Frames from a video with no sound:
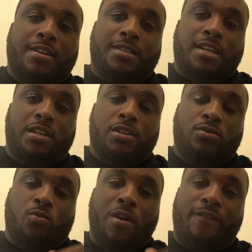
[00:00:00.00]

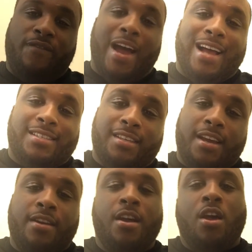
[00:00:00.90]
continues with
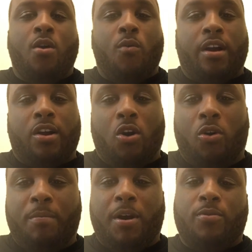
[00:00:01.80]
Fastlane, where
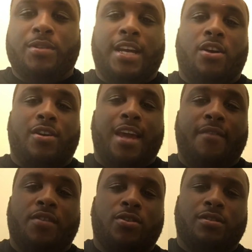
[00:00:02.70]
Goldberg will take on
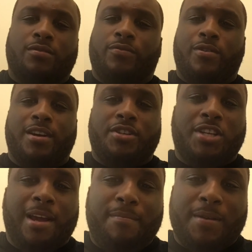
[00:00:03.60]
Kevin Owens for the
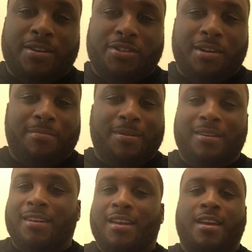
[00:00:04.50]
championship.
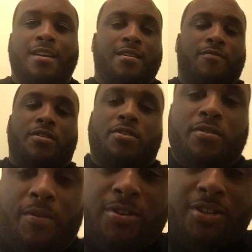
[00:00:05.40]
For the
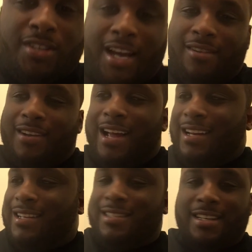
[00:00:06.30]
Universal title,
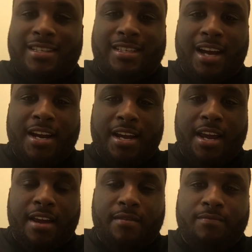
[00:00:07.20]
that is exciting.
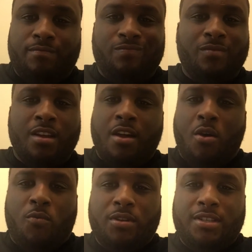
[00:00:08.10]
And
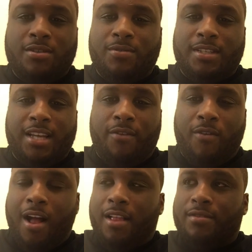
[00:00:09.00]
what's new with
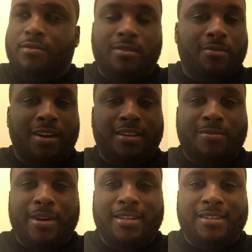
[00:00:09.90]
Seth Rollins? We'll have
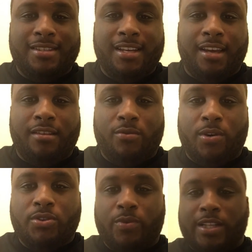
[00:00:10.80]
to wait and see. The
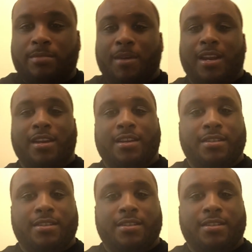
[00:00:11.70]
road to WrestleMania